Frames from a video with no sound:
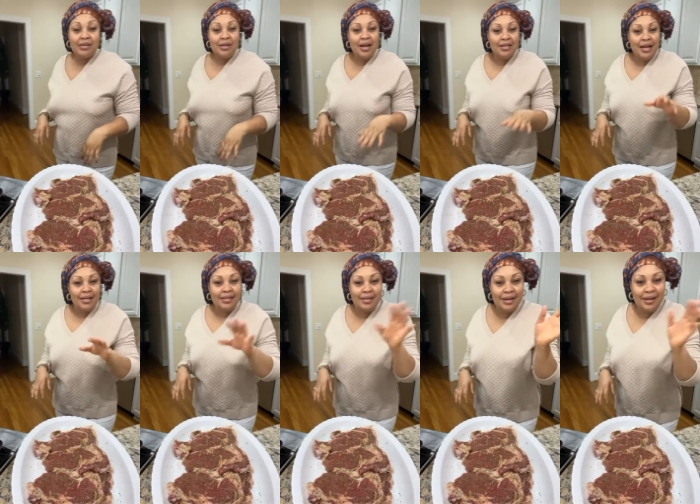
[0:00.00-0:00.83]
as soon as
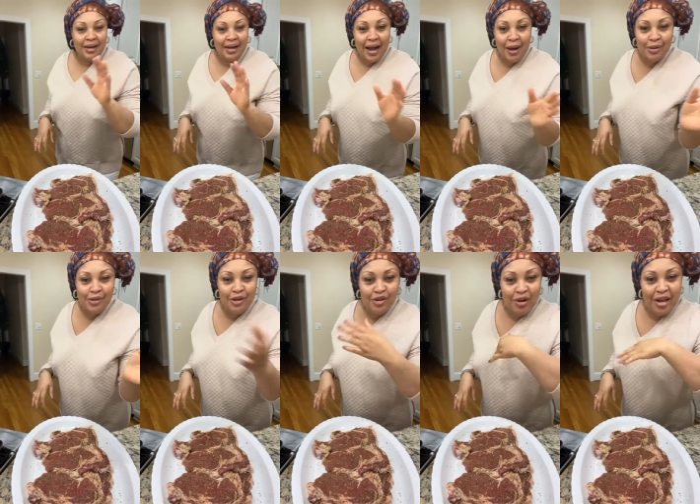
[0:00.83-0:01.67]
I sit on the
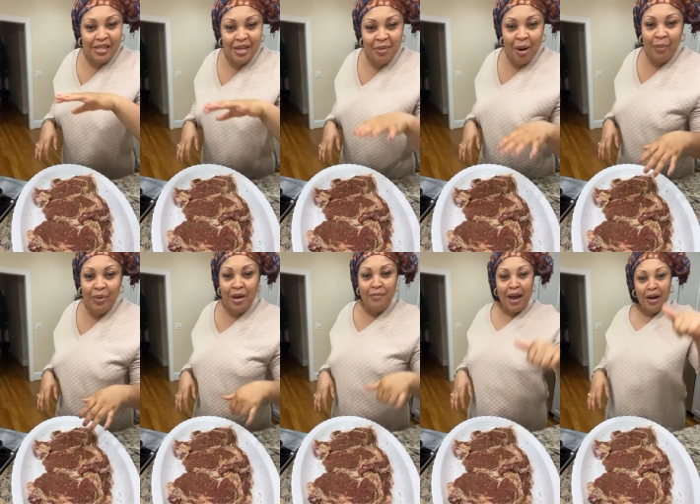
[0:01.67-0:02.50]
couch to dress him
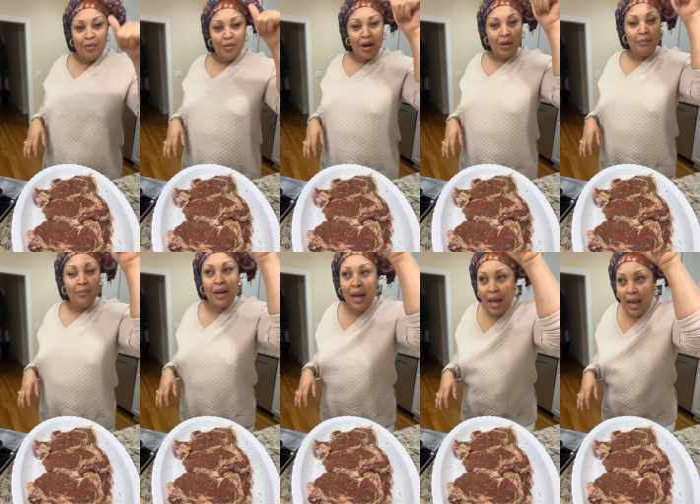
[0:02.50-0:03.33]
up, the bell
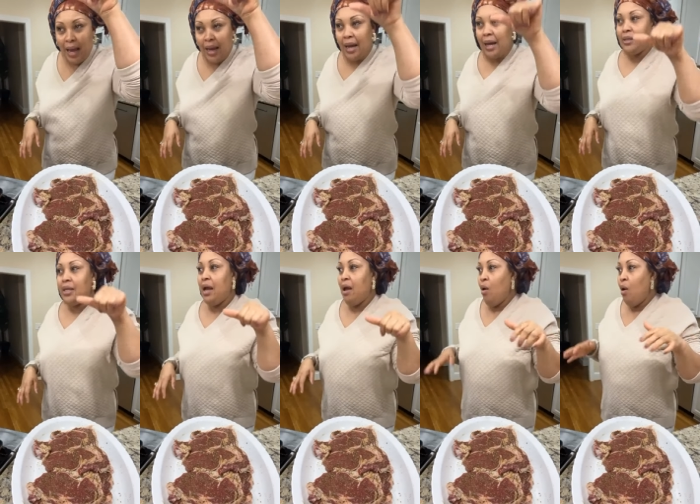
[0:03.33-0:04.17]
ring. I
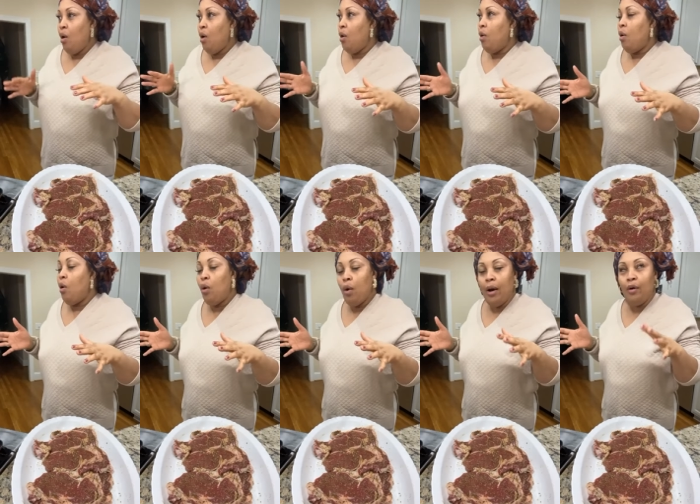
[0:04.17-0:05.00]
said,
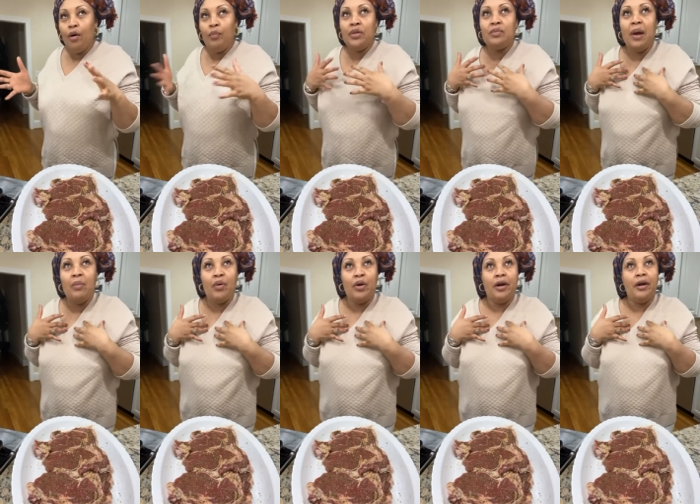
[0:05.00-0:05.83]
oh, I hope it's
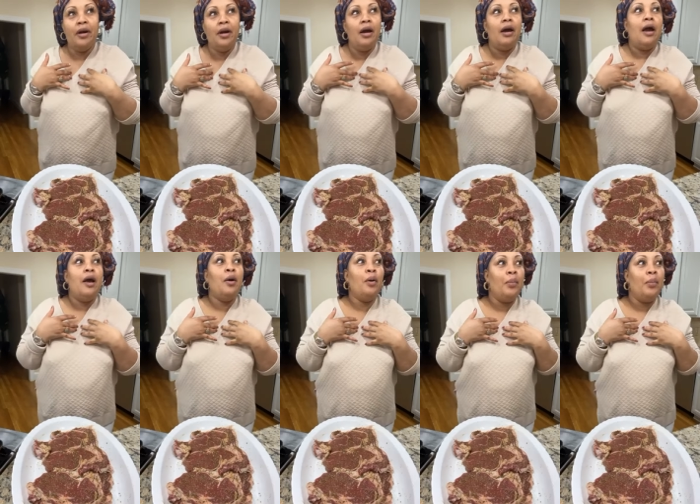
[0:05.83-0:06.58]
my brother. I